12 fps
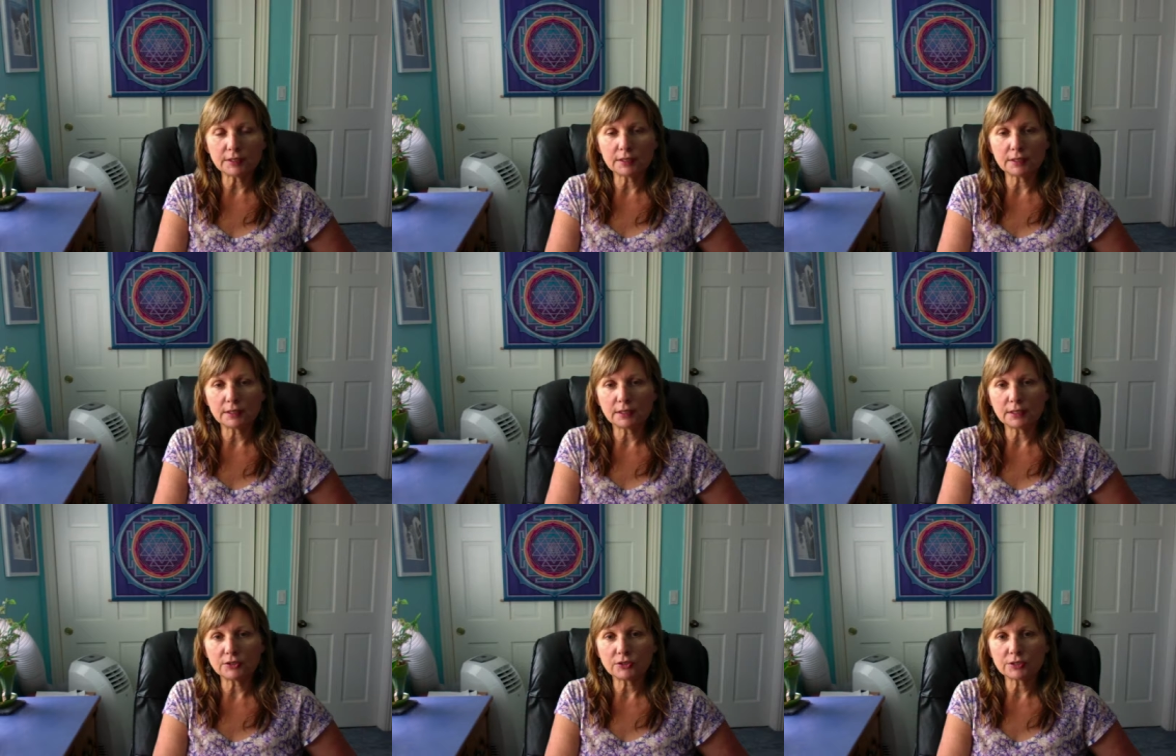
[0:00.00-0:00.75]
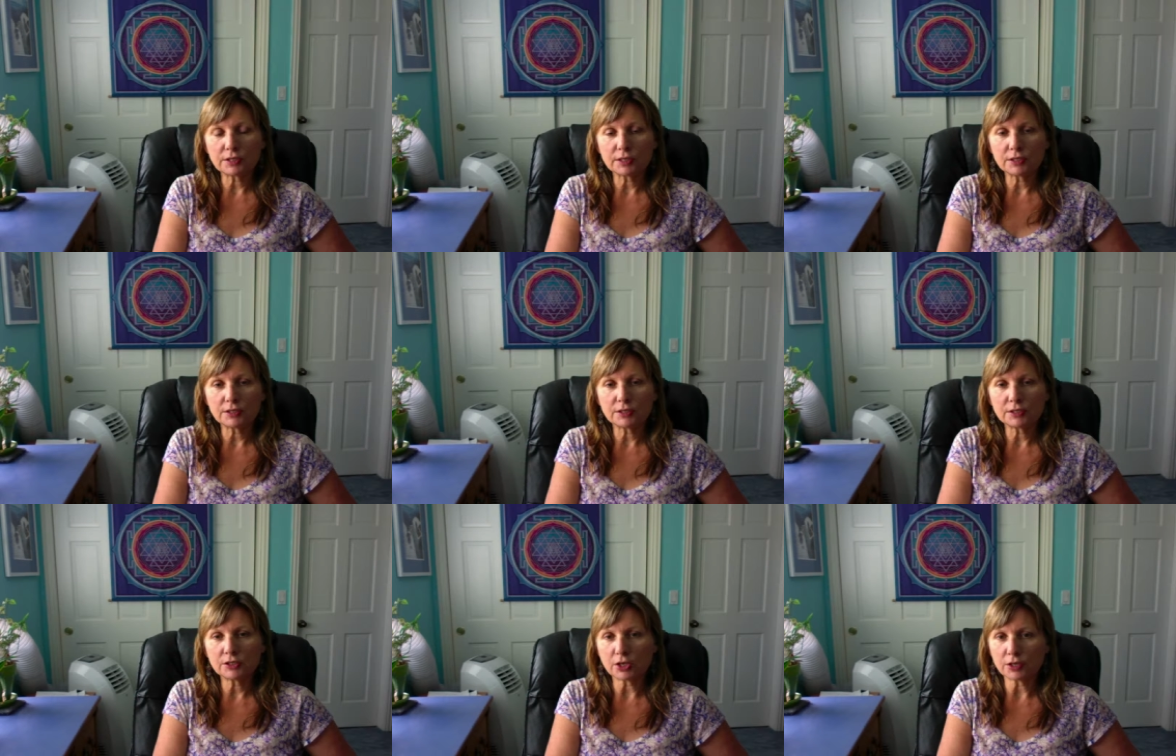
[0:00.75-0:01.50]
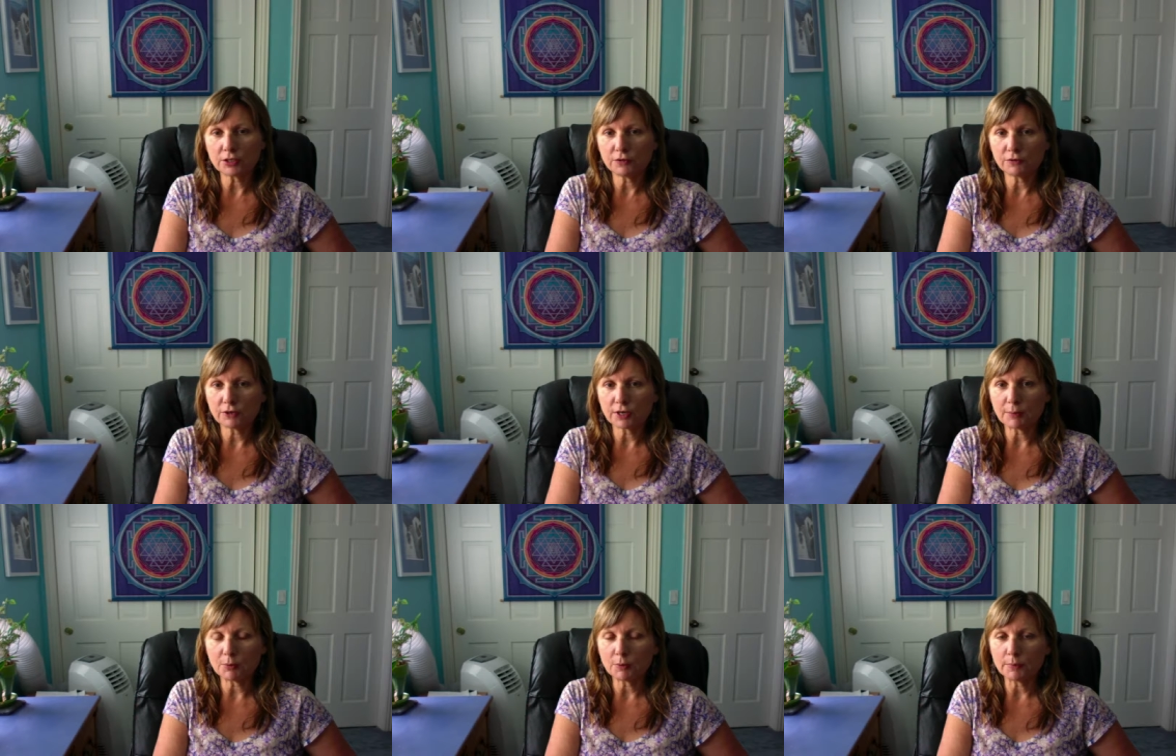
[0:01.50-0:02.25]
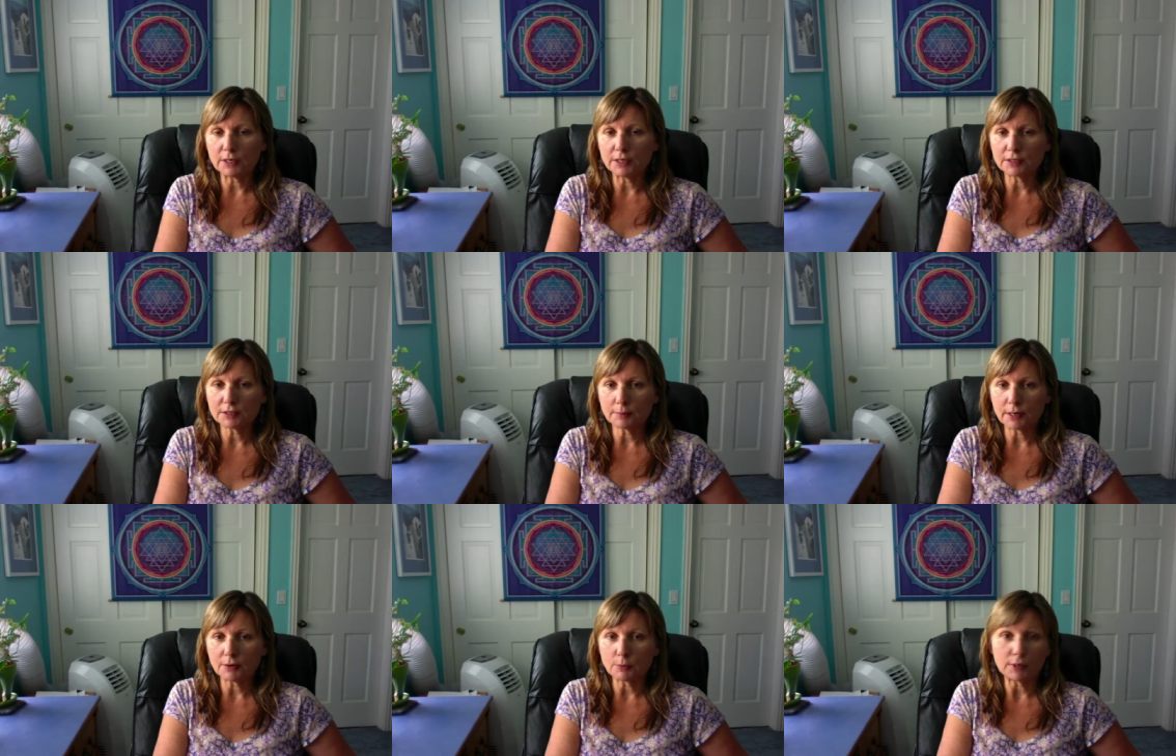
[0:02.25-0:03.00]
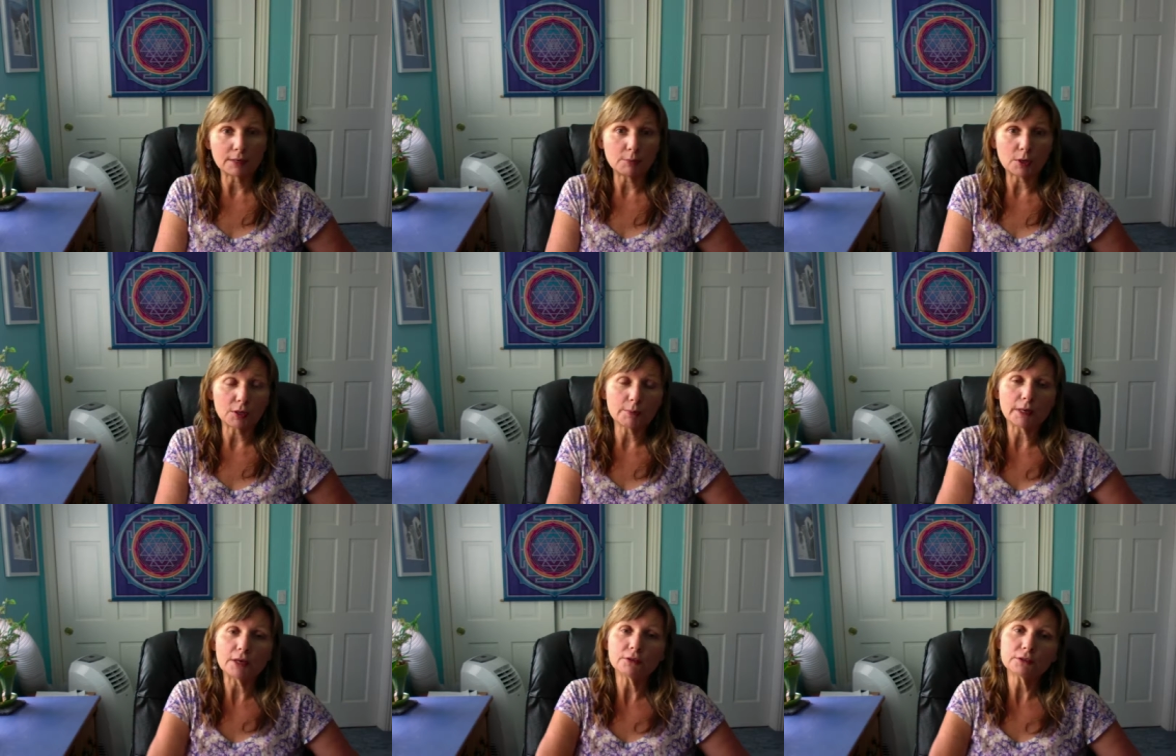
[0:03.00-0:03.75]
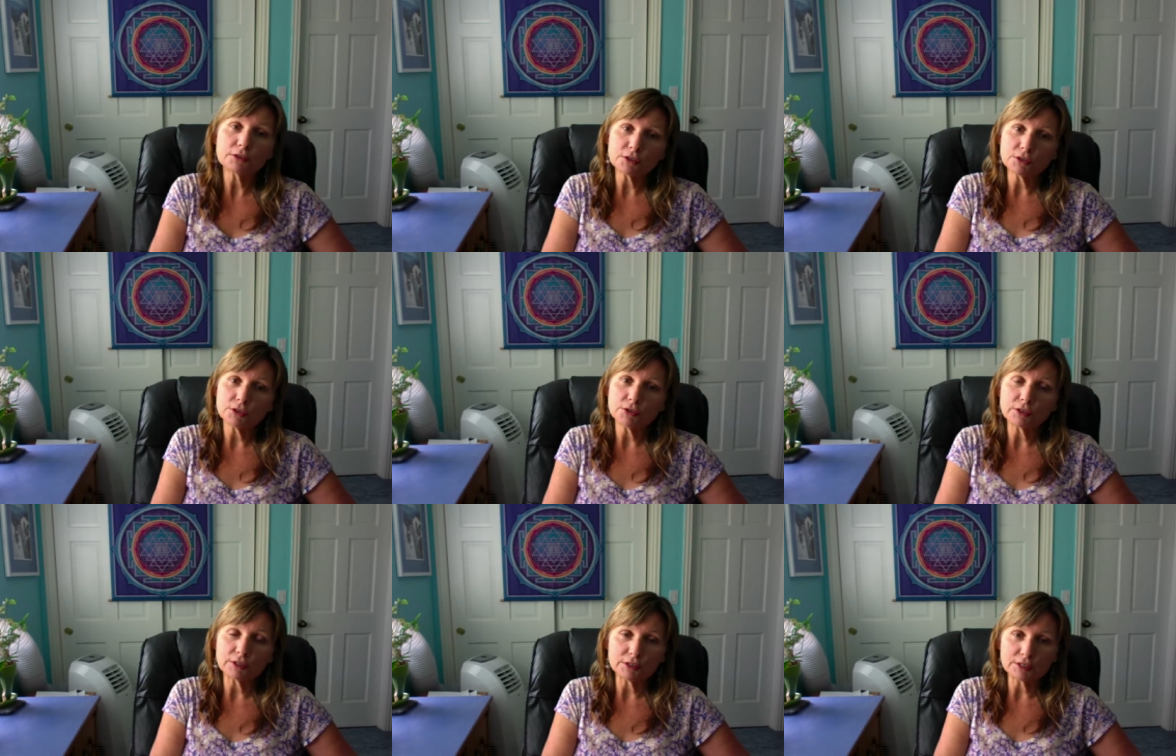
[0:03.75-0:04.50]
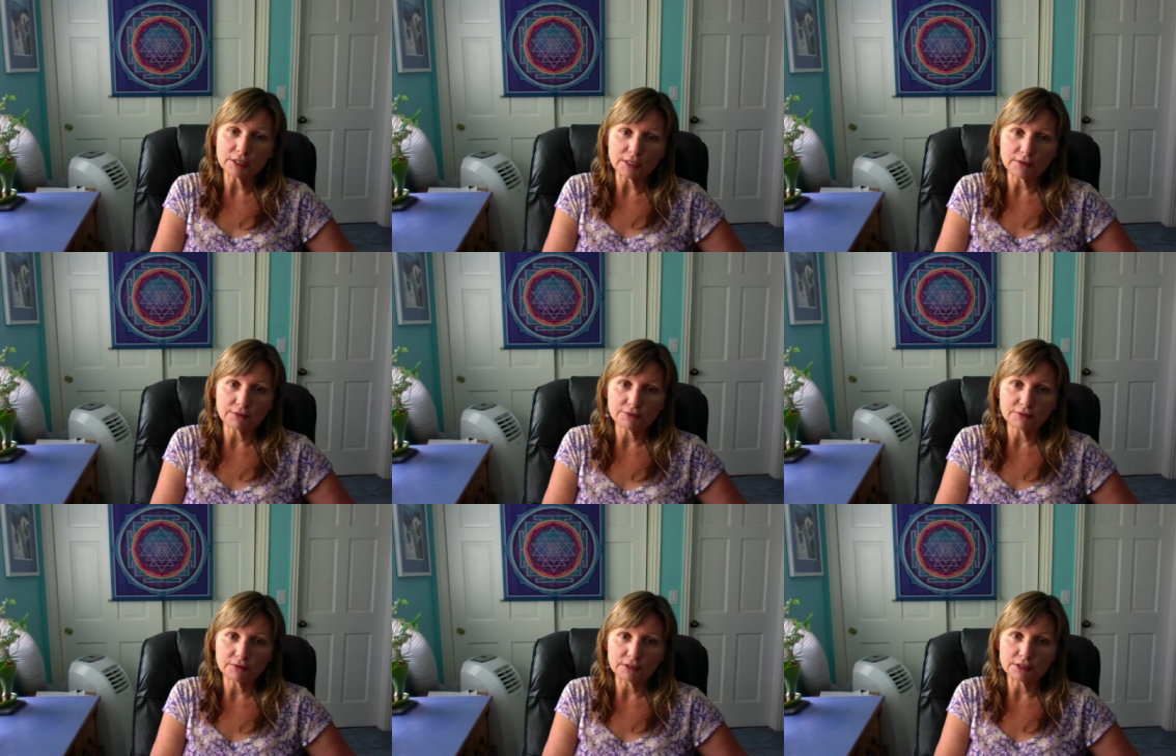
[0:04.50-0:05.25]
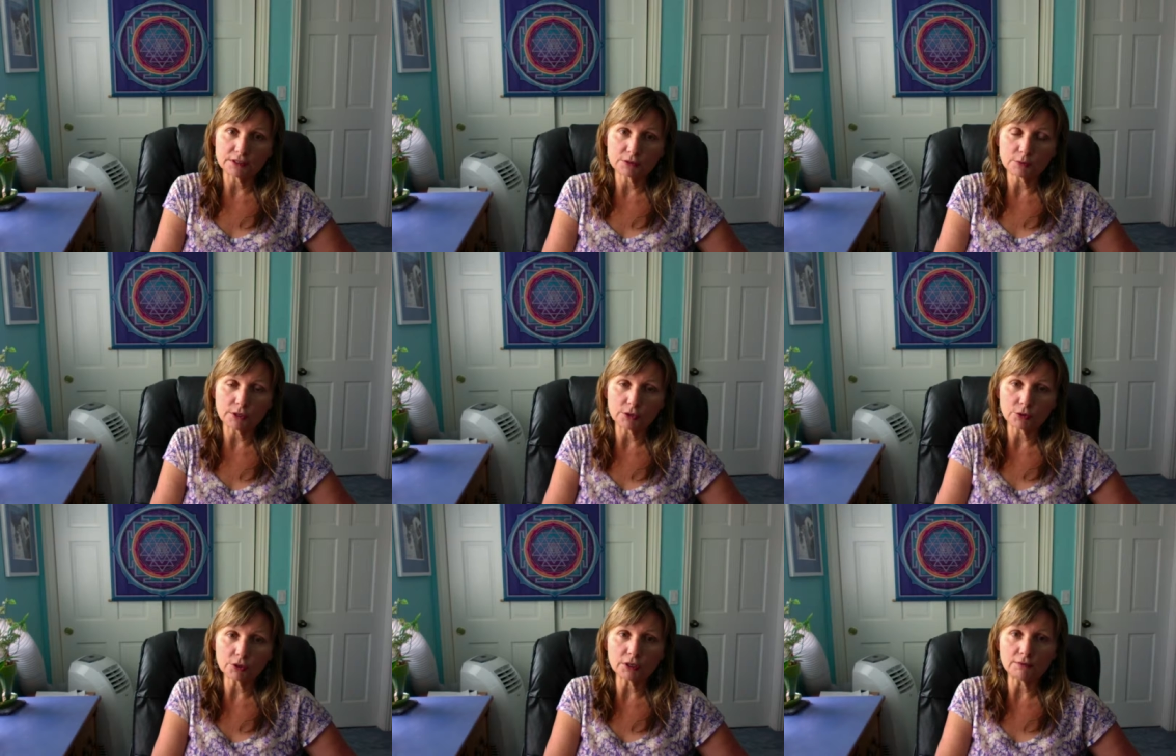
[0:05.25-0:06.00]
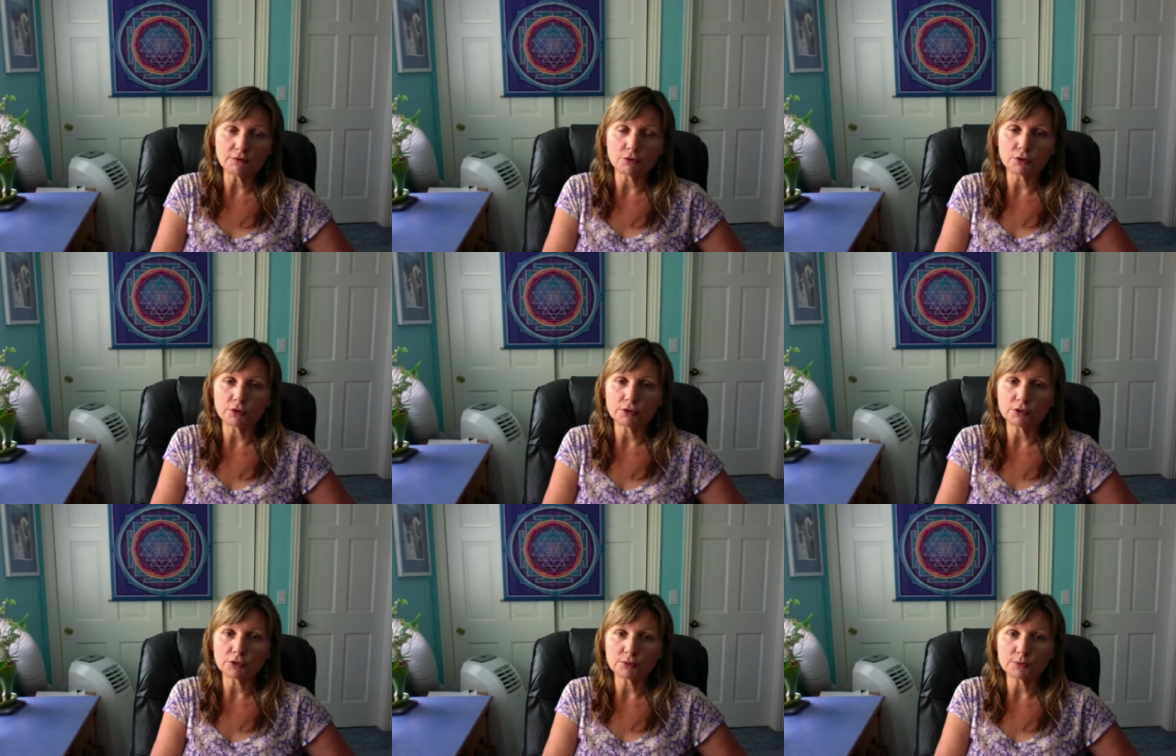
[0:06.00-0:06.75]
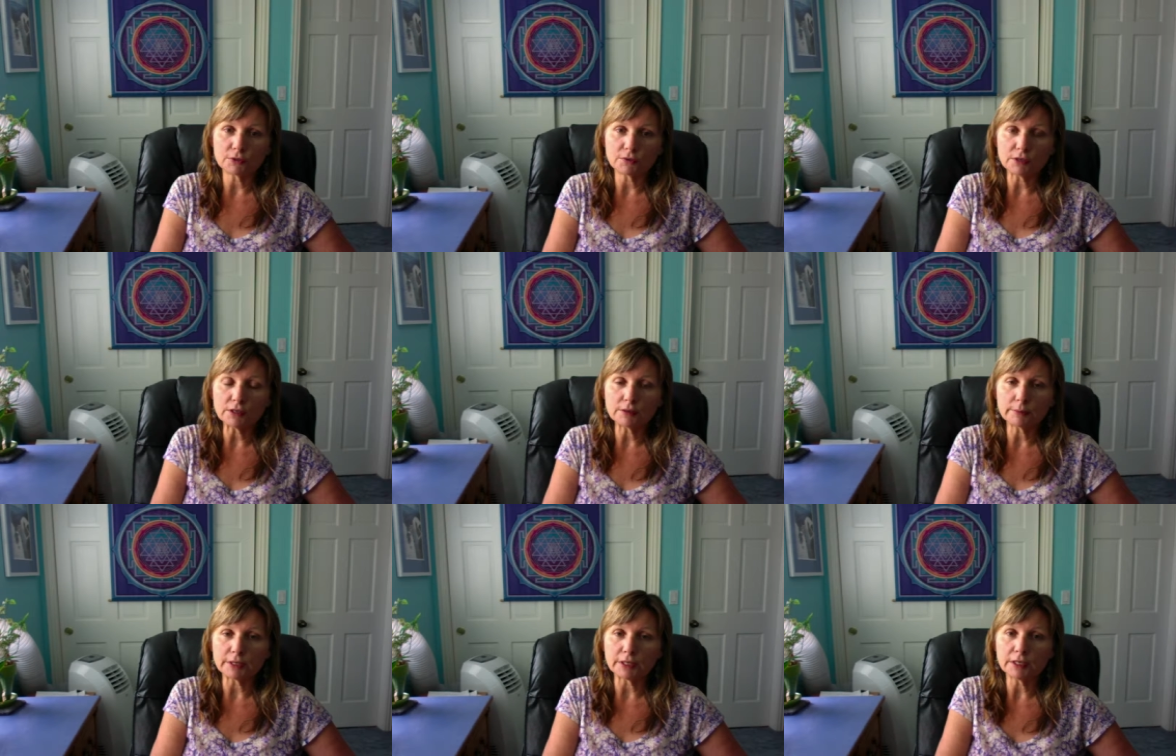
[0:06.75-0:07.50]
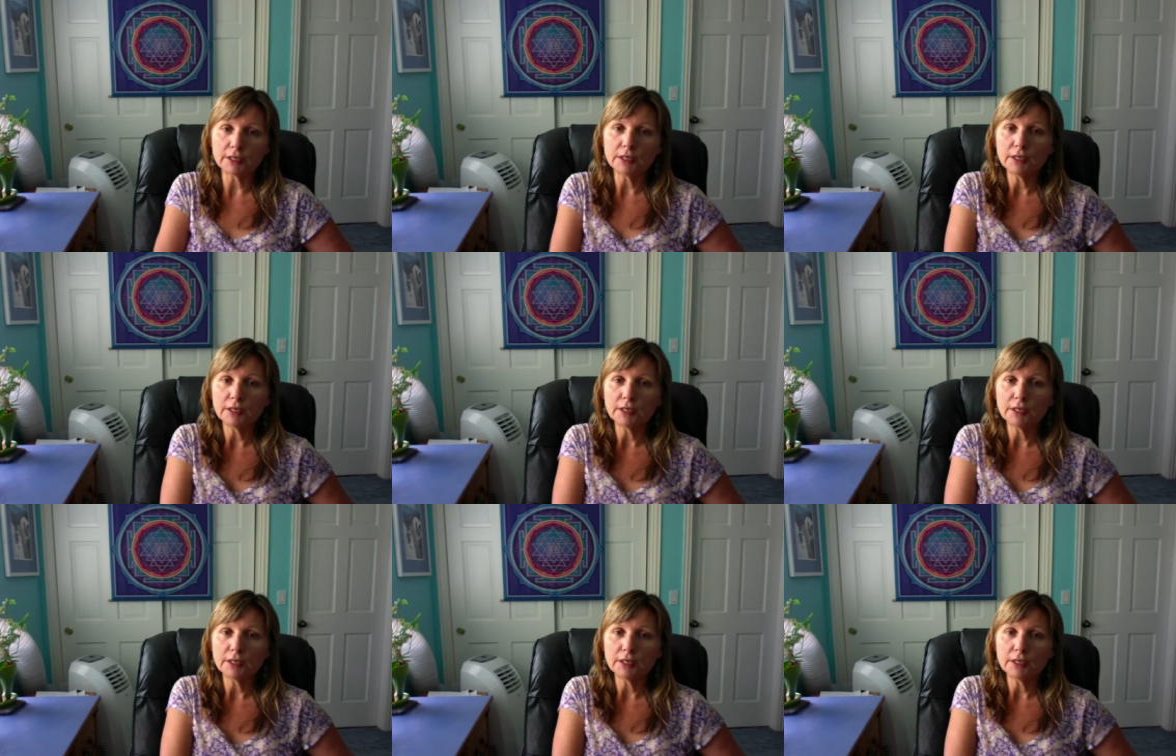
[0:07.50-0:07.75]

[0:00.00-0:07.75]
And I'd just like to talk to you for a couple of minutes about what I'm all about so you can see if this is what you're looking for in terms of therapy.